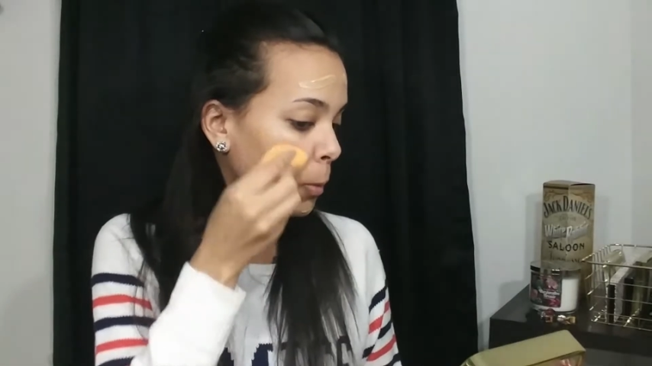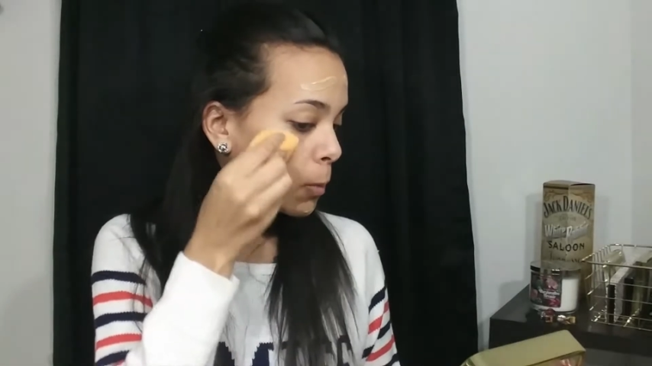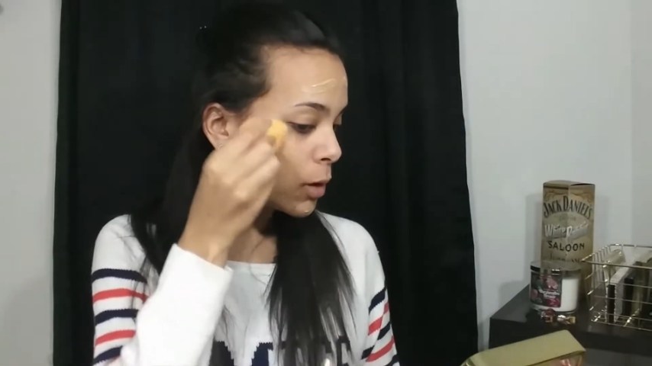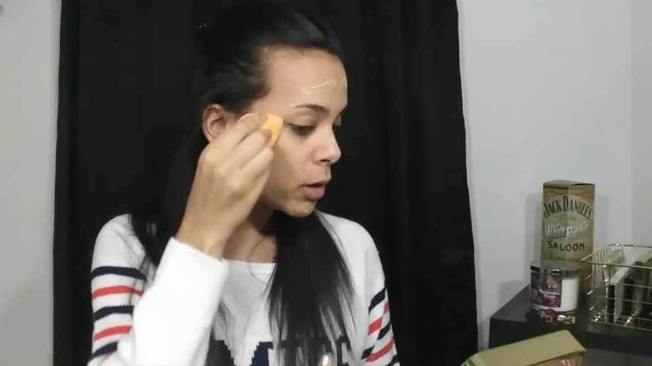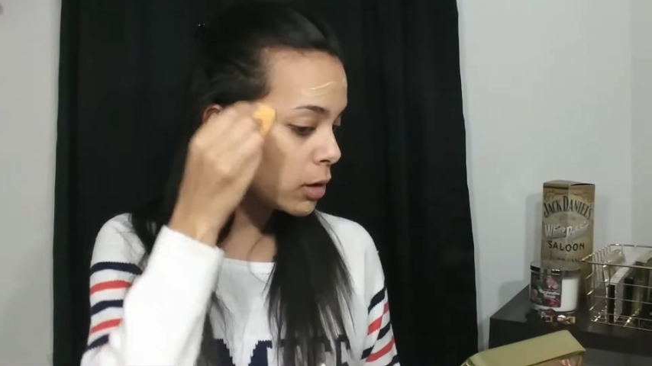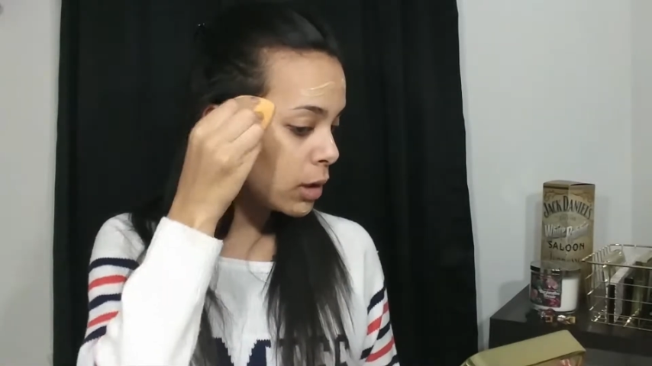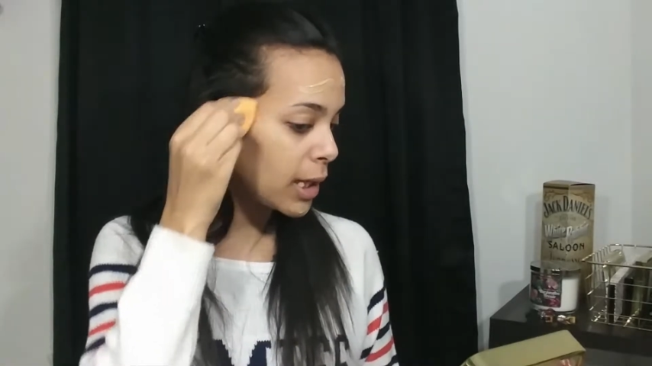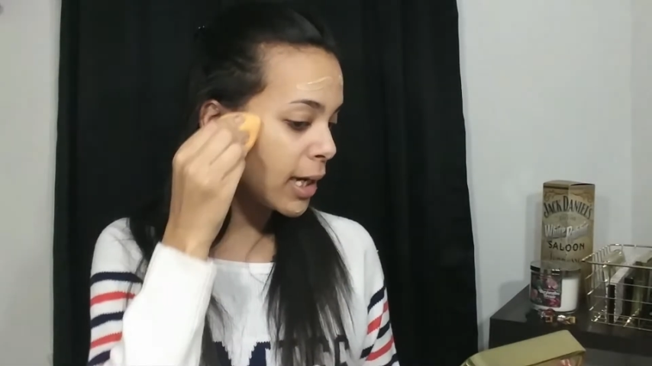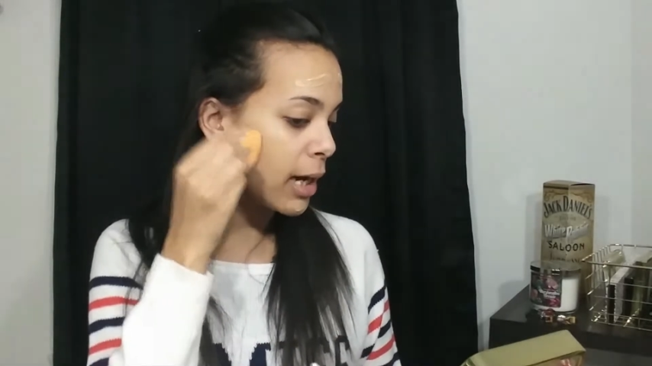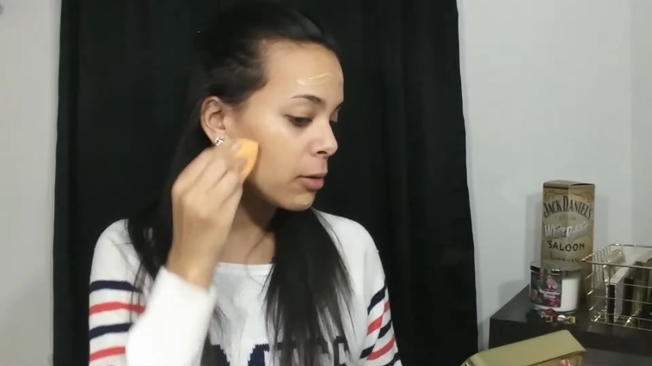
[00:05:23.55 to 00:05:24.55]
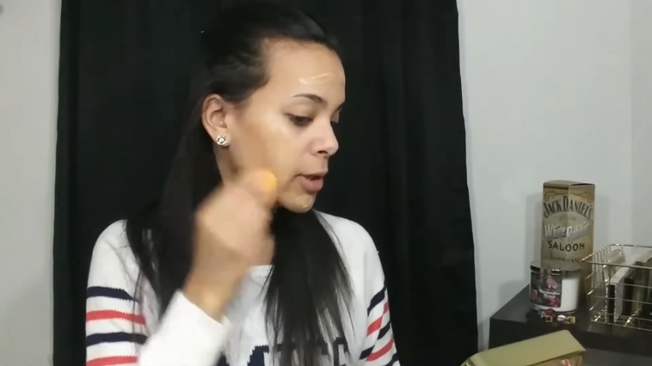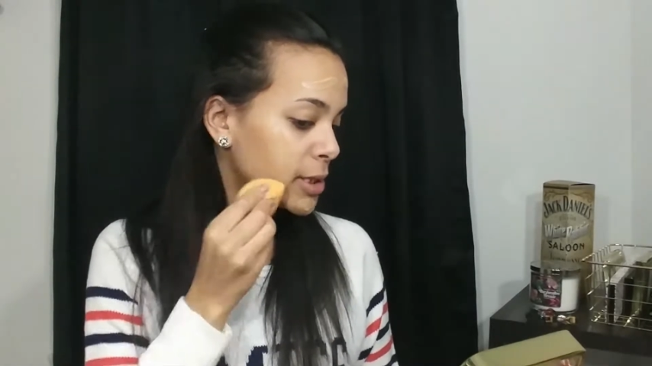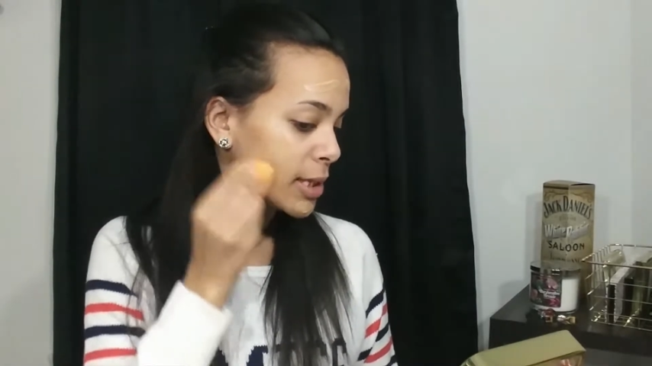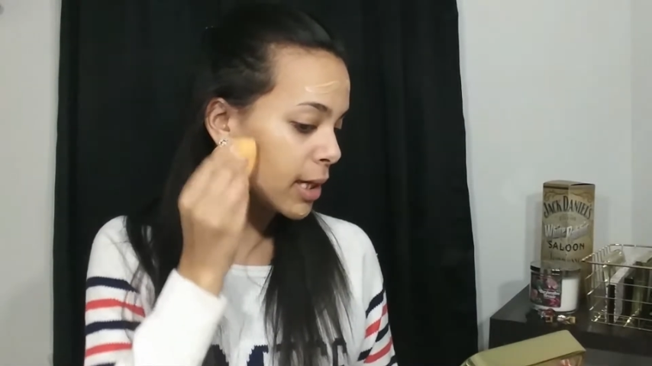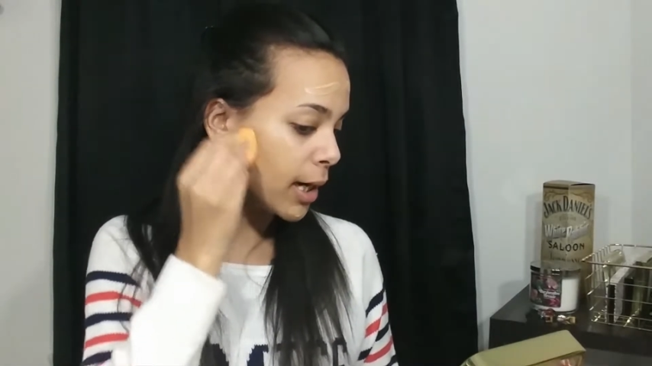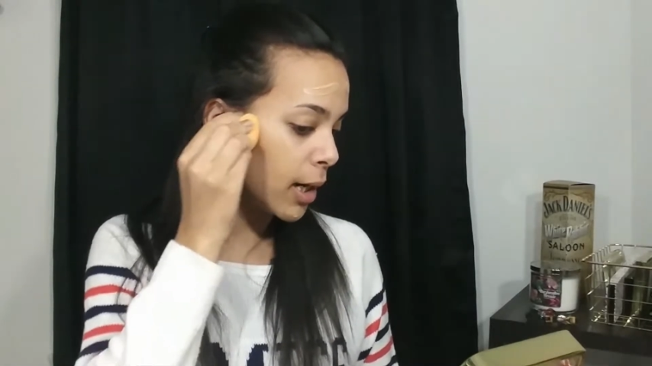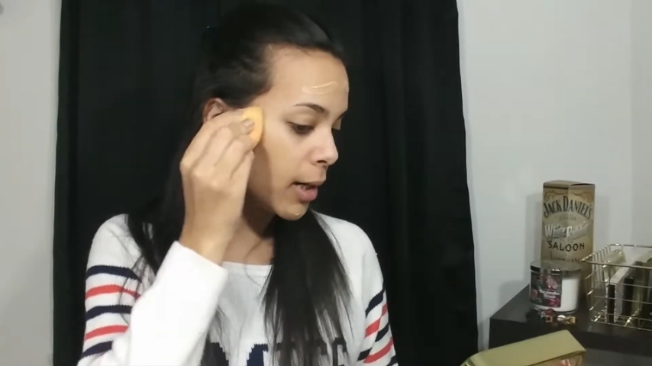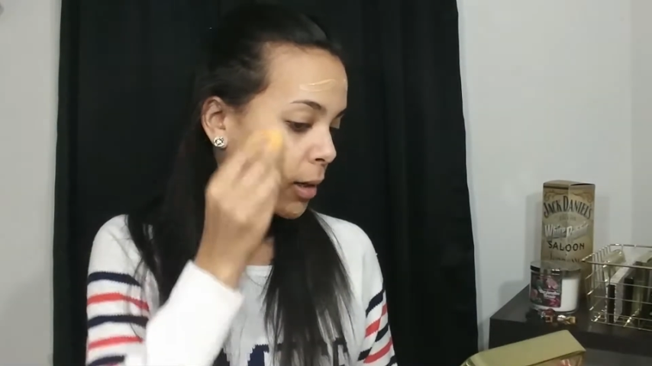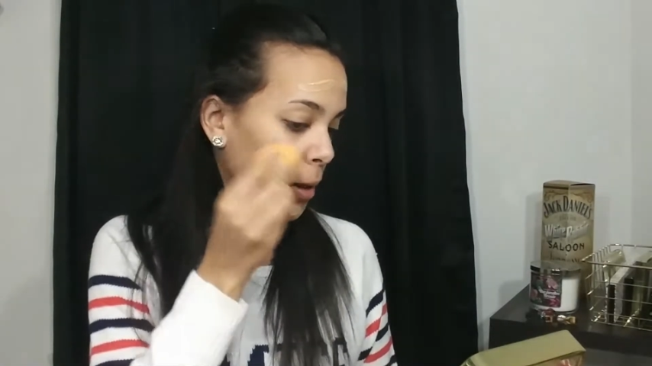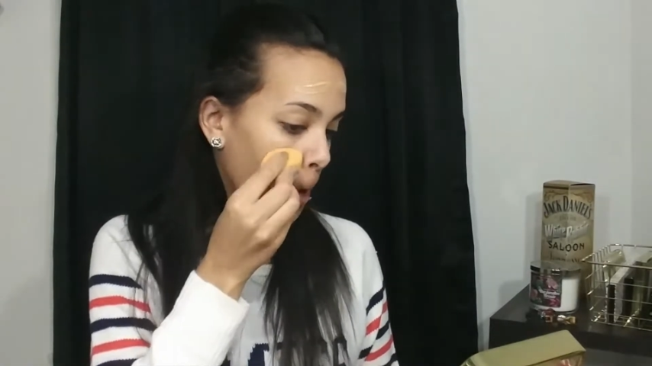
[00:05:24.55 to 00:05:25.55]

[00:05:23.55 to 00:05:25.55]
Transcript: work a lot of hours there,